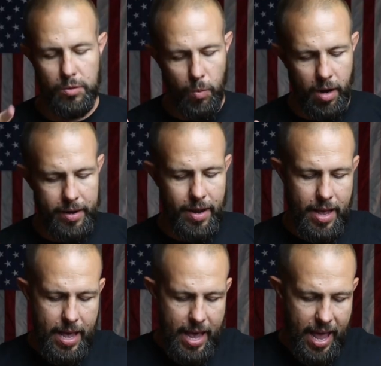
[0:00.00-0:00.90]
One,
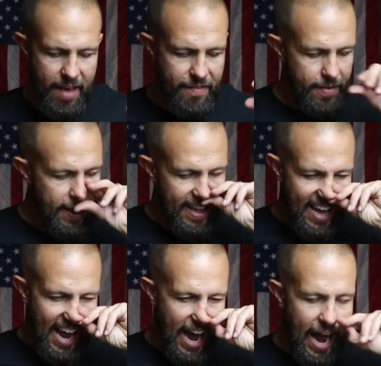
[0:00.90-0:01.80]
if
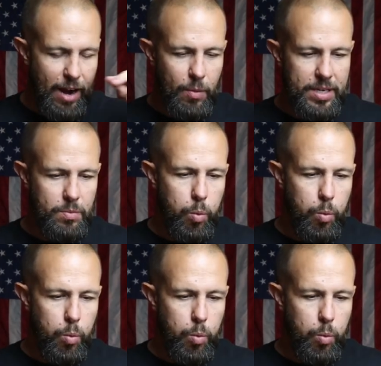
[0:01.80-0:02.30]
I always